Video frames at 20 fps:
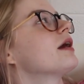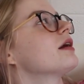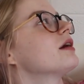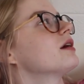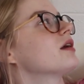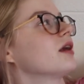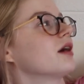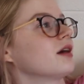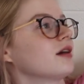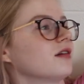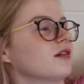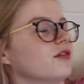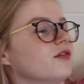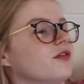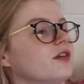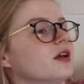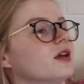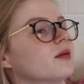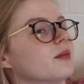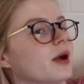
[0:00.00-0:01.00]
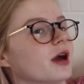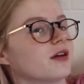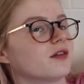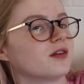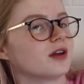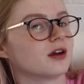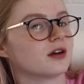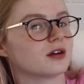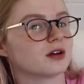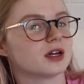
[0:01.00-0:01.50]
it and I can feel my
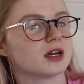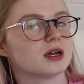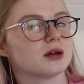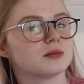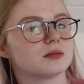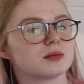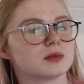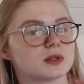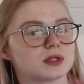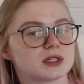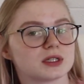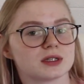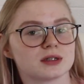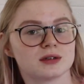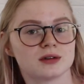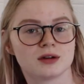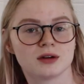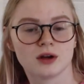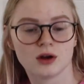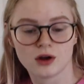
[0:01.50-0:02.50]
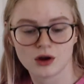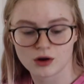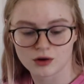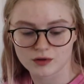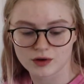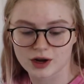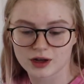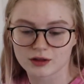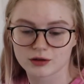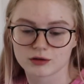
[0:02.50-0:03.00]
fingertips,
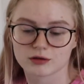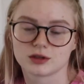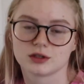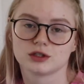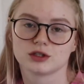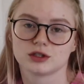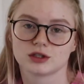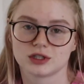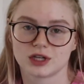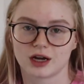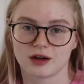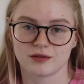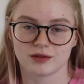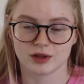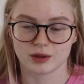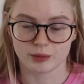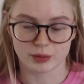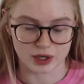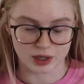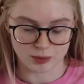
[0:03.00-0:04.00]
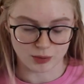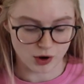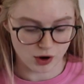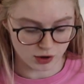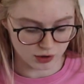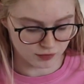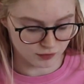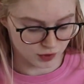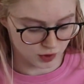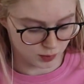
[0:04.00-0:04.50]
rather than just having them be a
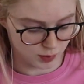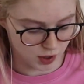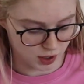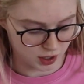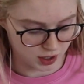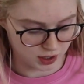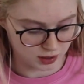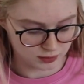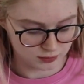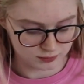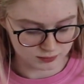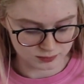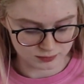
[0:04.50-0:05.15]
part of your body.